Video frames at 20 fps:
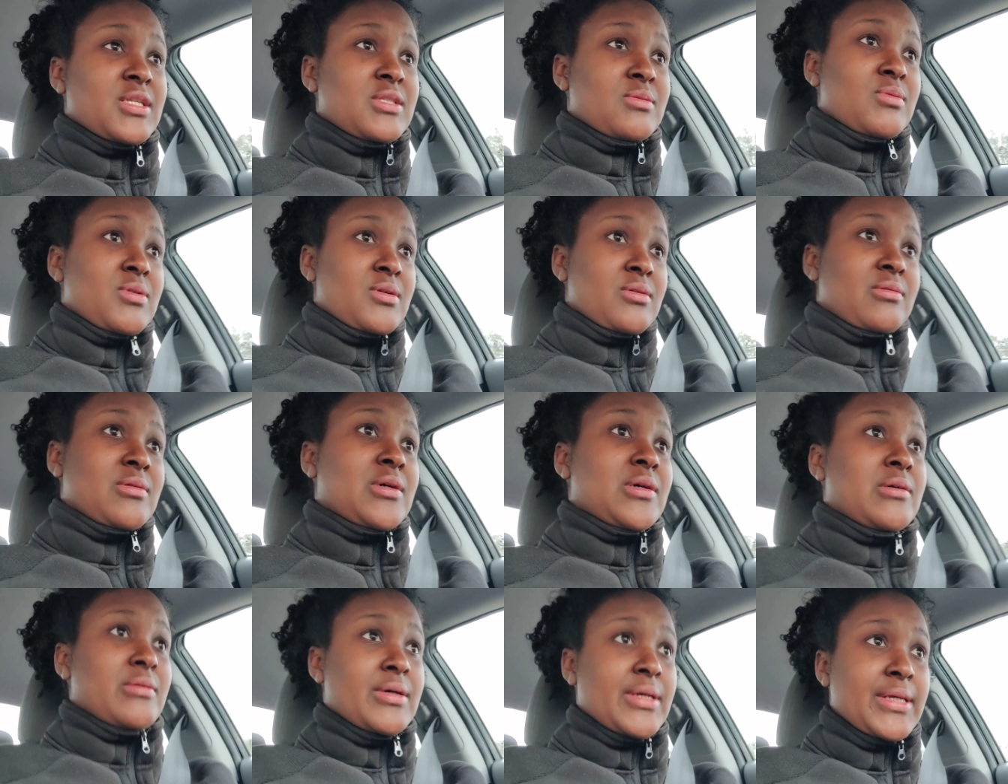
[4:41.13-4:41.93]
Might as
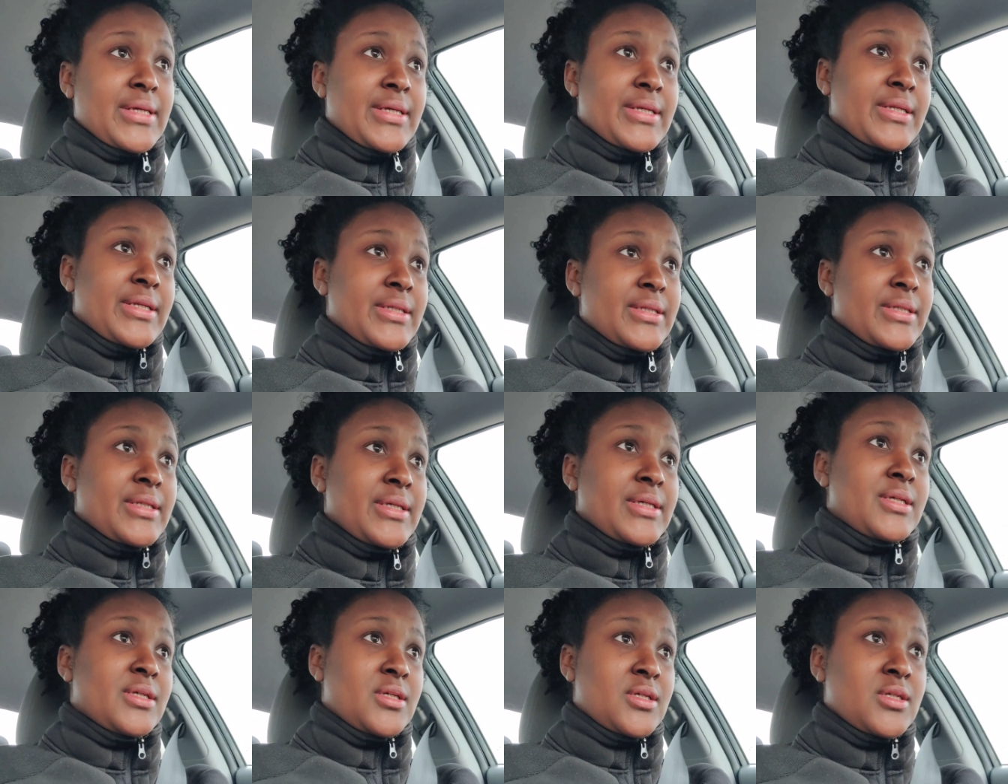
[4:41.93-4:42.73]
well go ahead
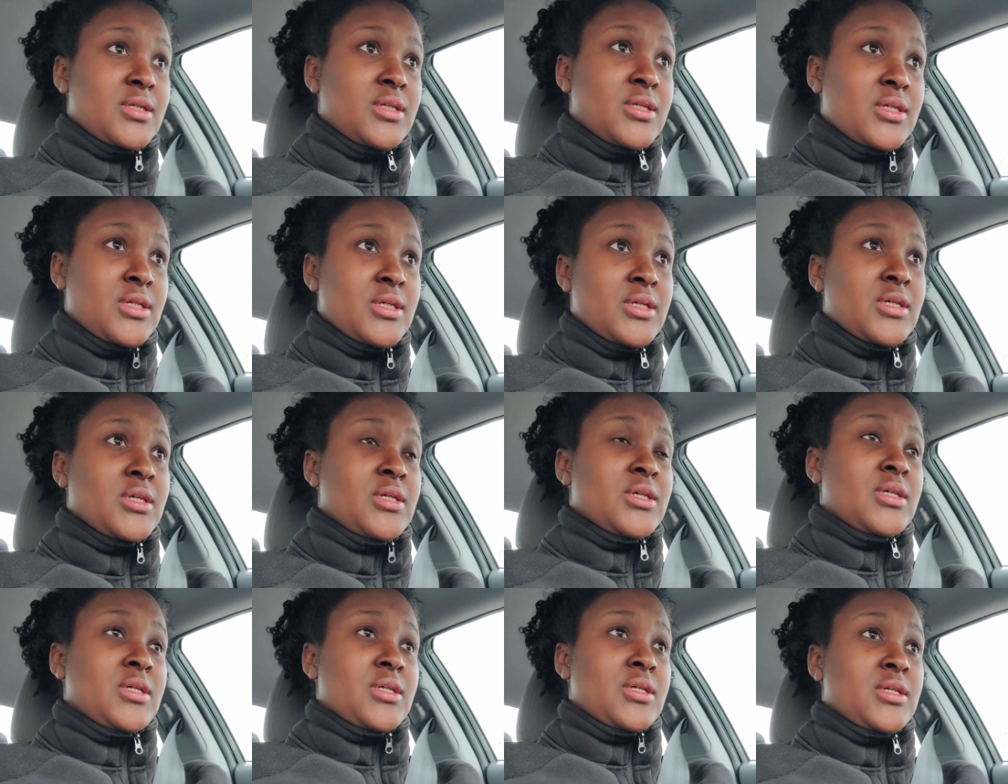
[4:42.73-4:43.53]

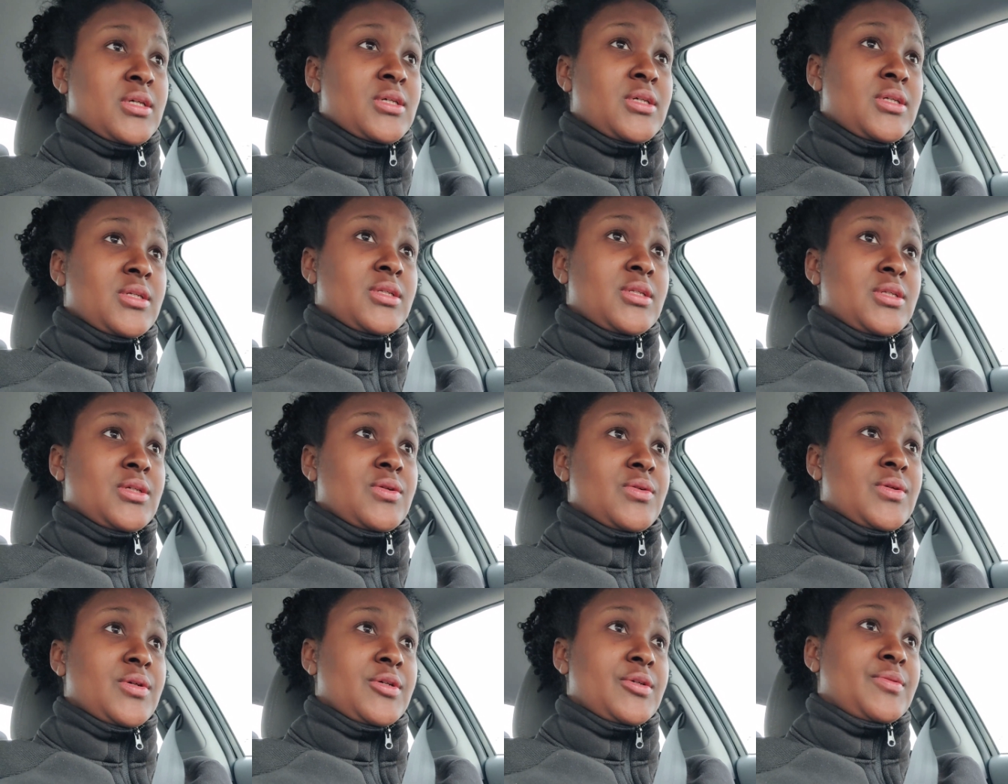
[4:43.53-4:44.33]
and, and
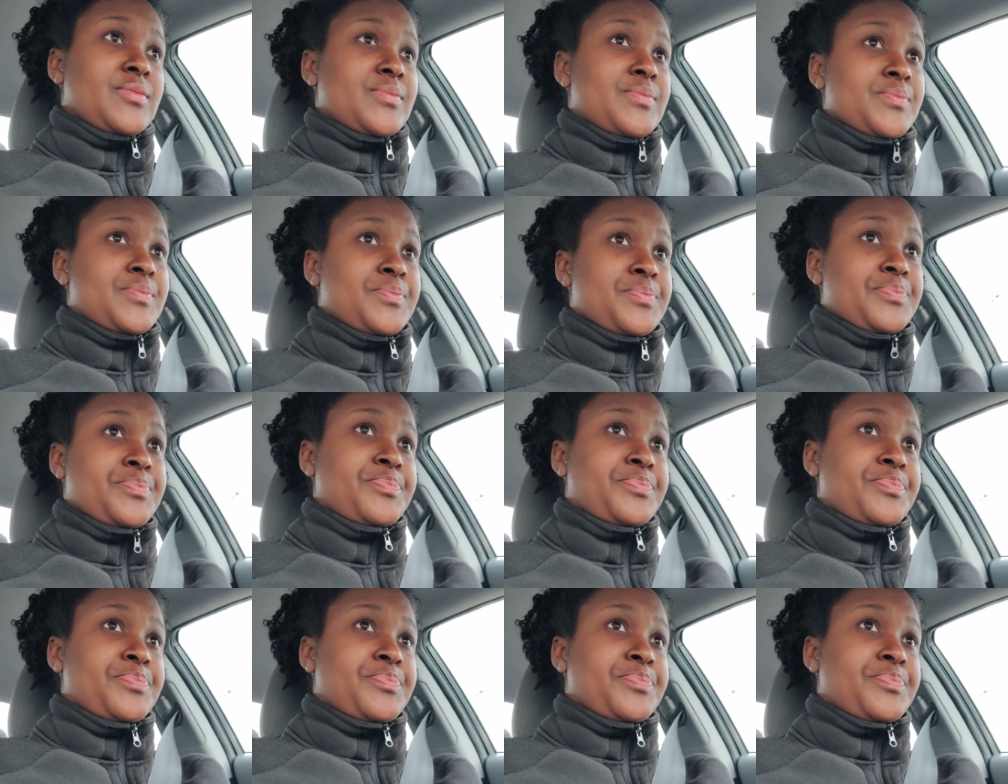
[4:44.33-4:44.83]
do it.